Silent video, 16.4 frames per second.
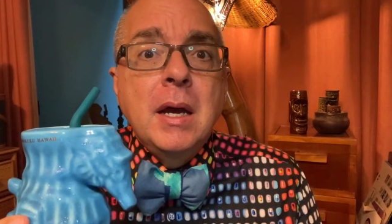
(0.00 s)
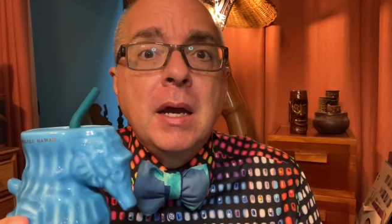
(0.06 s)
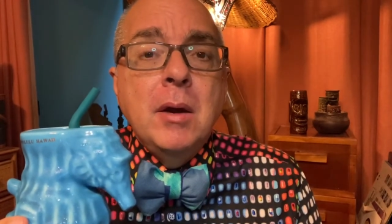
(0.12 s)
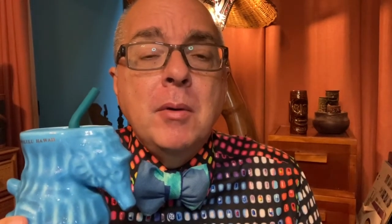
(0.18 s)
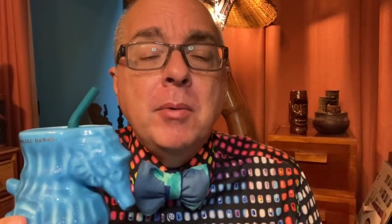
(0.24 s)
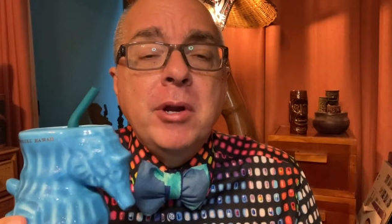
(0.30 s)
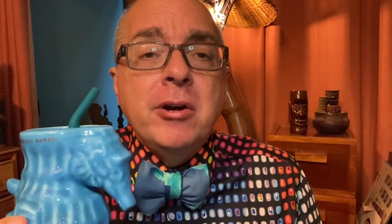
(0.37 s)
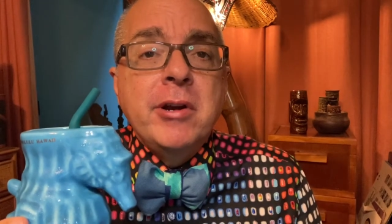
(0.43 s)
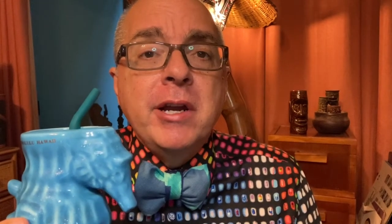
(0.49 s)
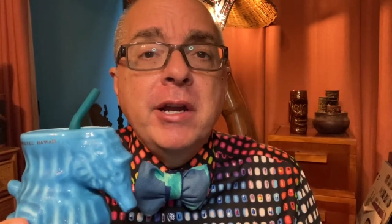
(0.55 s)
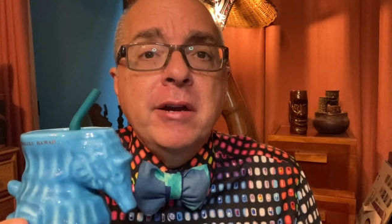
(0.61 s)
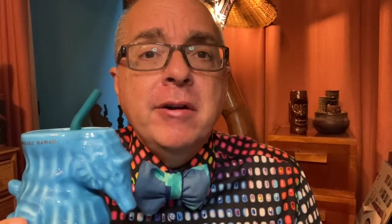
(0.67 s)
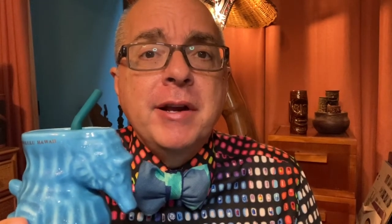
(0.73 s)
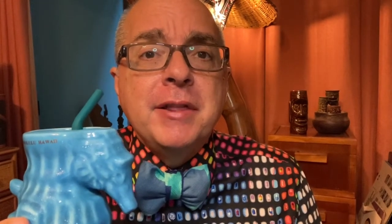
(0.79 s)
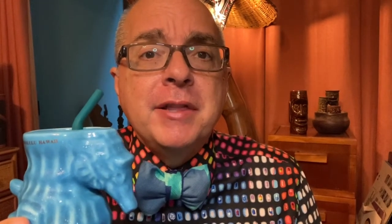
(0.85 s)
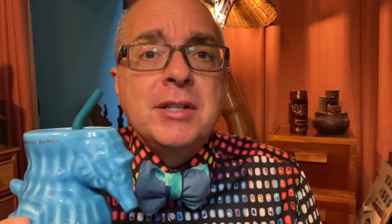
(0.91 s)
we're
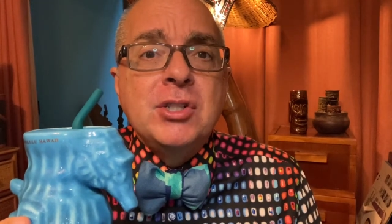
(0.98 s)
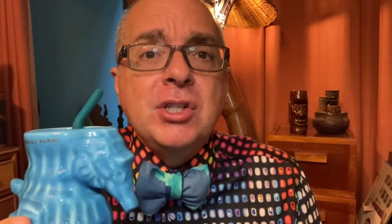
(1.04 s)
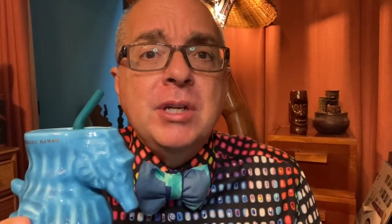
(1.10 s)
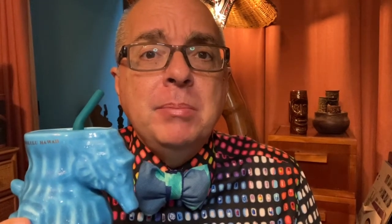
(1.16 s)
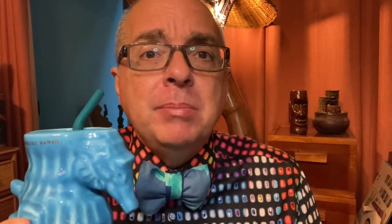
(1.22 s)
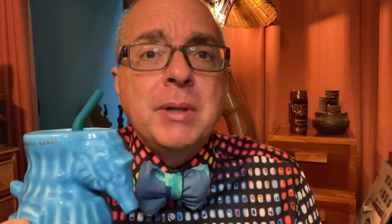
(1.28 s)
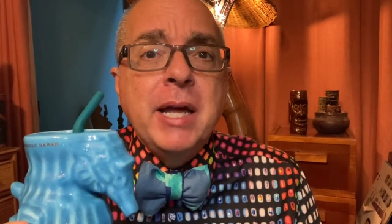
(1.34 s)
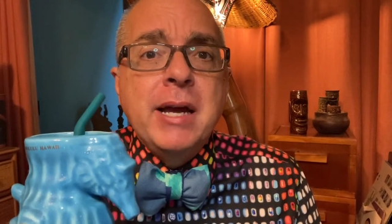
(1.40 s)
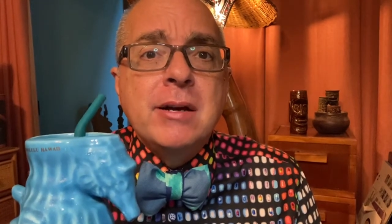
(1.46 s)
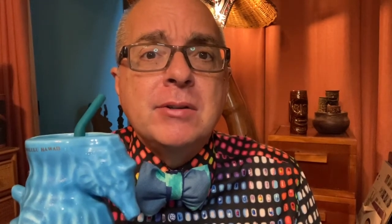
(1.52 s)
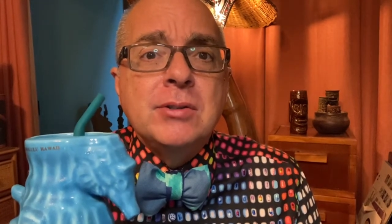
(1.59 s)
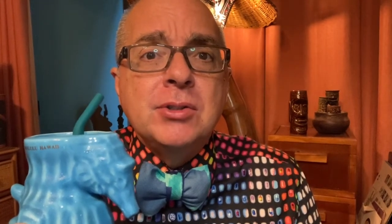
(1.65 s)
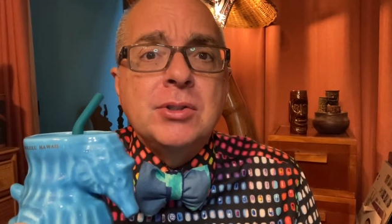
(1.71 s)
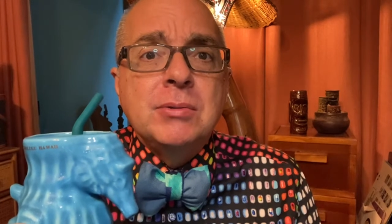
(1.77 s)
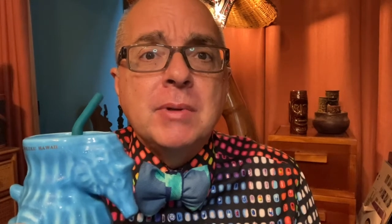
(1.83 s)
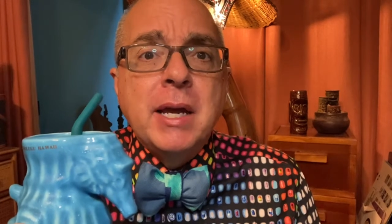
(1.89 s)
here at the Cheap
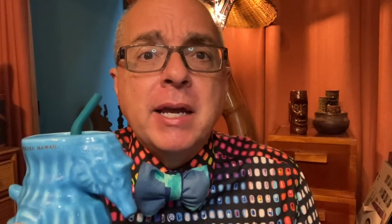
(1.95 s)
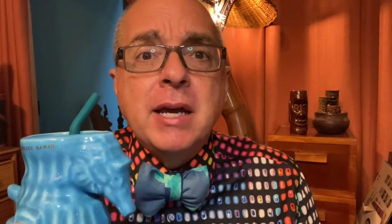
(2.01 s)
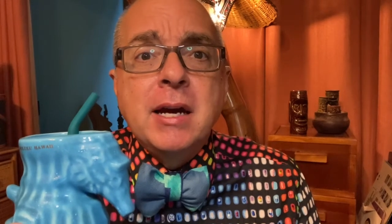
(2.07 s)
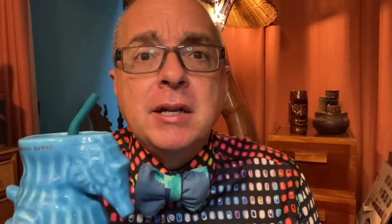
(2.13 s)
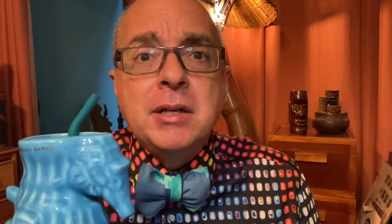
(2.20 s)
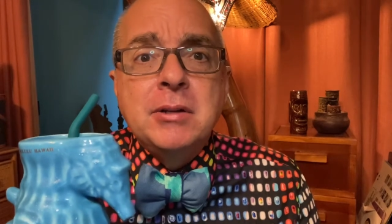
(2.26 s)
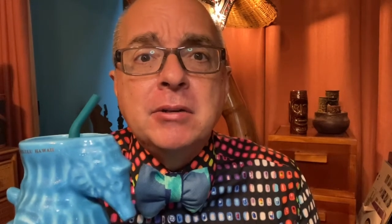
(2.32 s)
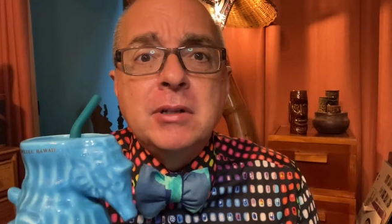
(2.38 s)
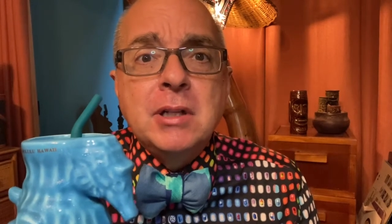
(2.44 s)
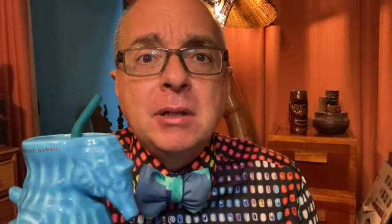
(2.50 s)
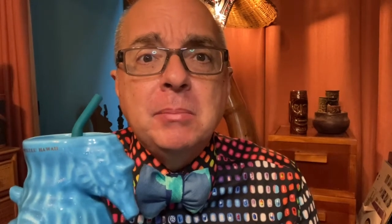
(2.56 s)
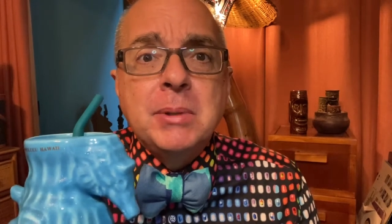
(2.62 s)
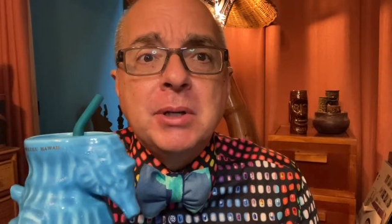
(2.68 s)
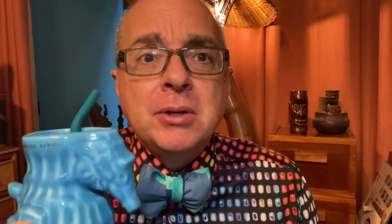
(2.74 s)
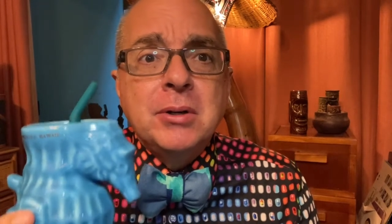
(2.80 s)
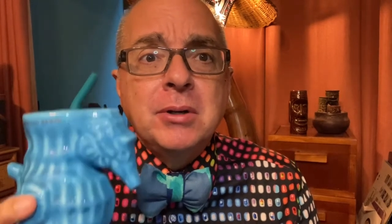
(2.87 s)
Lounge. I got here a little
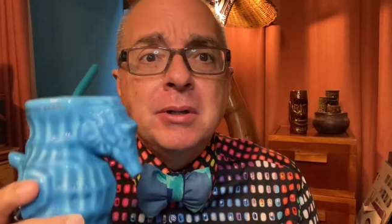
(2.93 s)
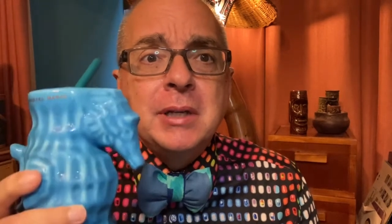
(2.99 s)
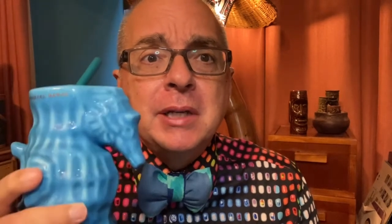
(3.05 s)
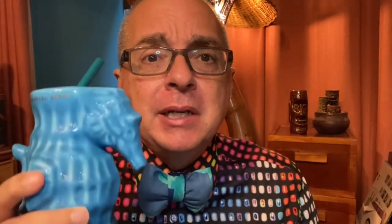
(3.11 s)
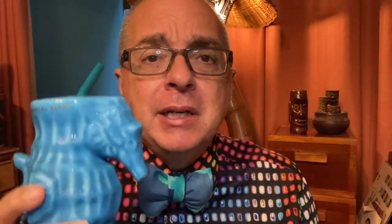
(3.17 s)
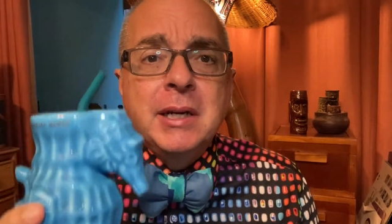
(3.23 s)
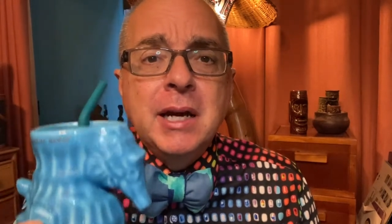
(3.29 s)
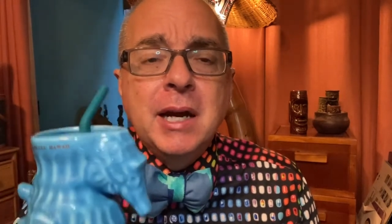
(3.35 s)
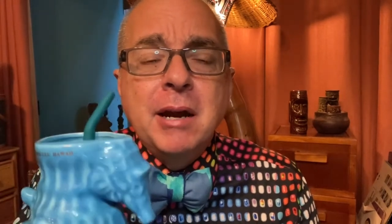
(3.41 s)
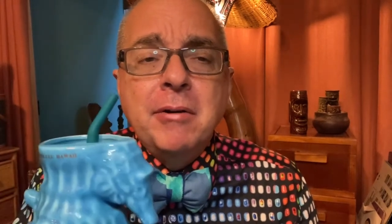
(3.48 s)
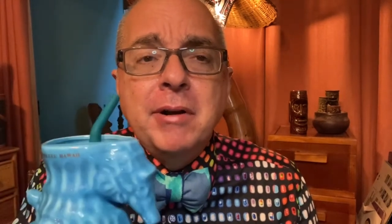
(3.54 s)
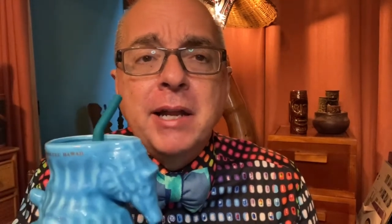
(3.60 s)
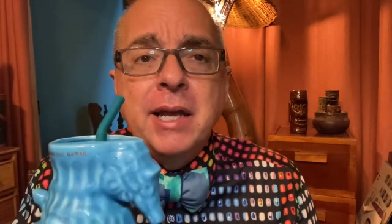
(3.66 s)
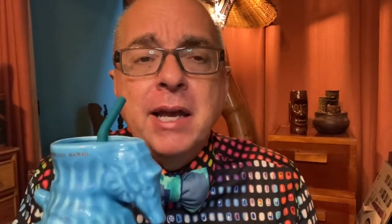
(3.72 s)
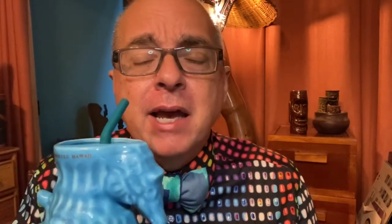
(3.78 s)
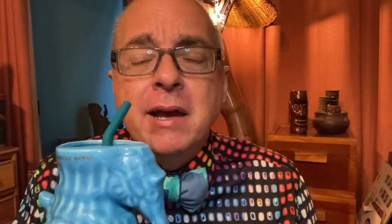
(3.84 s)
bit early. I
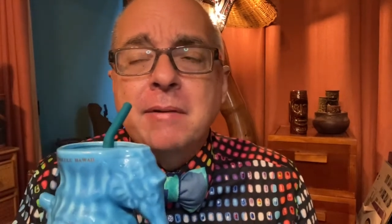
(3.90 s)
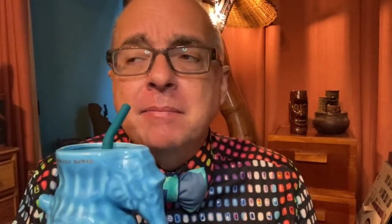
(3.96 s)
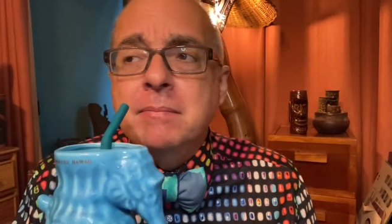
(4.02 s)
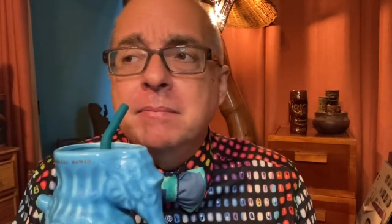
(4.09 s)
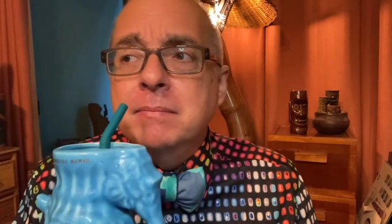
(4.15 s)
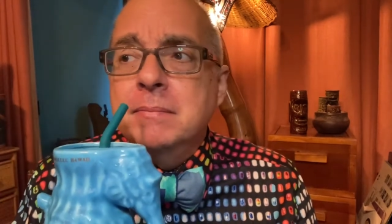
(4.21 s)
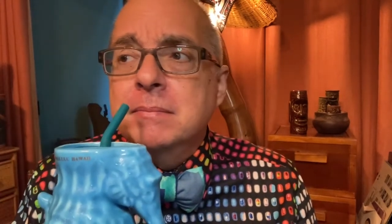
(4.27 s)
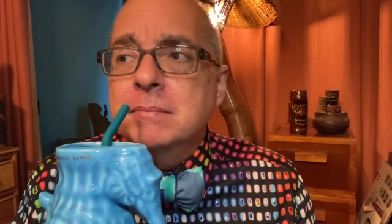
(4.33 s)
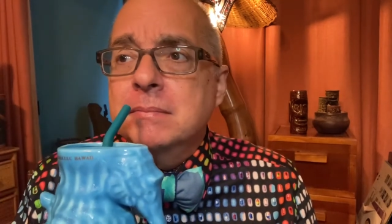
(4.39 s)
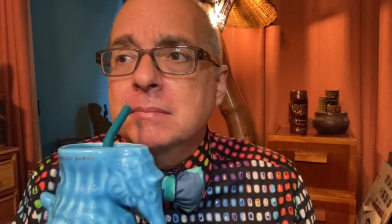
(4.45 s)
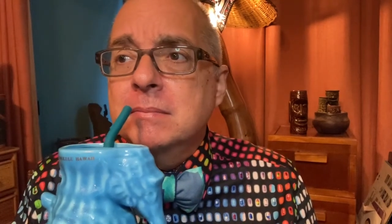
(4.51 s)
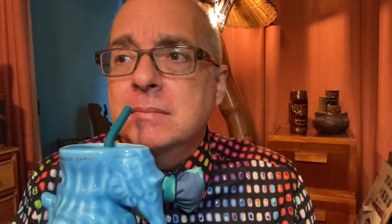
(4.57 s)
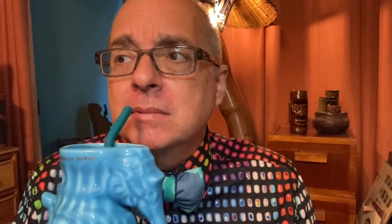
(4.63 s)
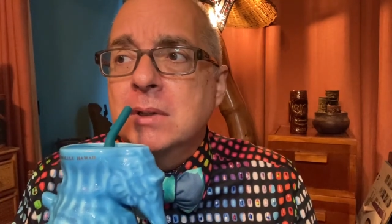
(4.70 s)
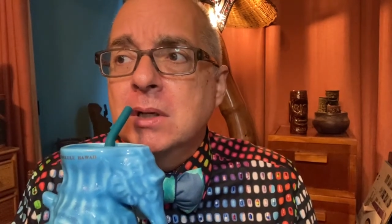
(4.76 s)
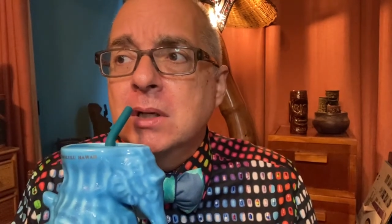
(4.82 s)
already had
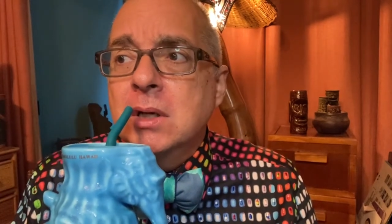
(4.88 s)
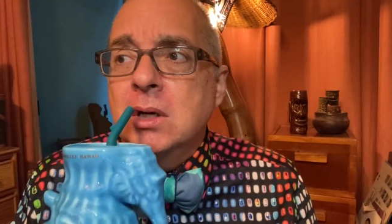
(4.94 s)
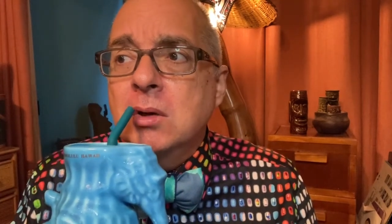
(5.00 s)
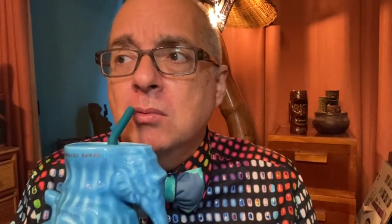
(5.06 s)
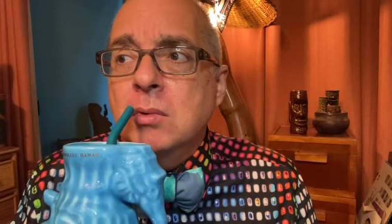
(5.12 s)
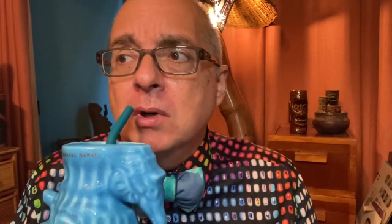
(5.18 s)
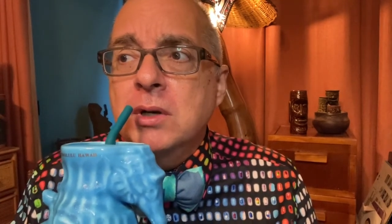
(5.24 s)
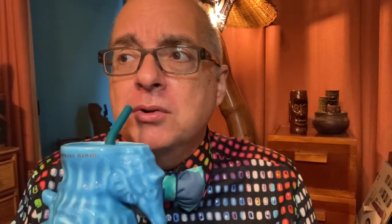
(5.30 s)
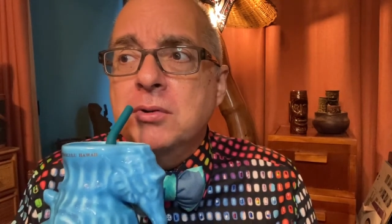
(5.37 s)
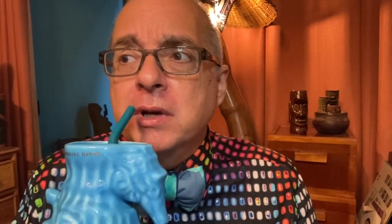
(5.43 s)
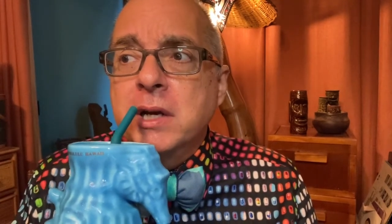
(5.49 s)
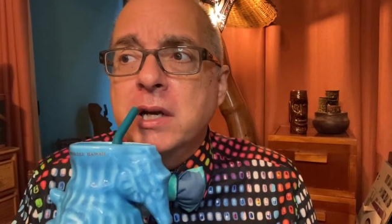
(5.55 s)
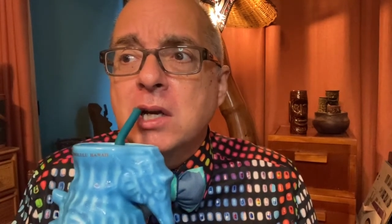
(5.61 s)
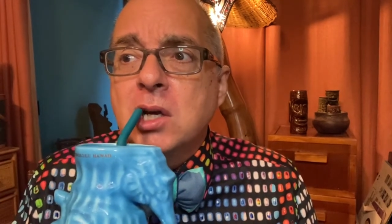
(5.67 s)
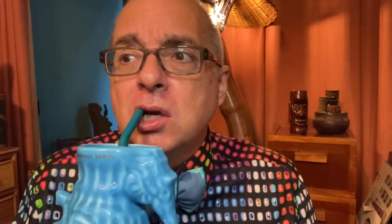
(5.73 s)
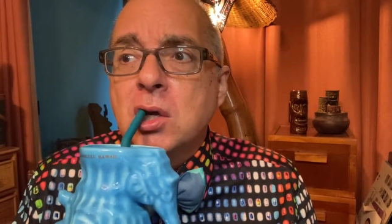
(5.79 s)
one
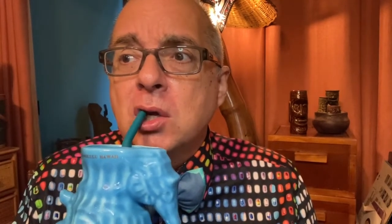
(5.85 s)
drink.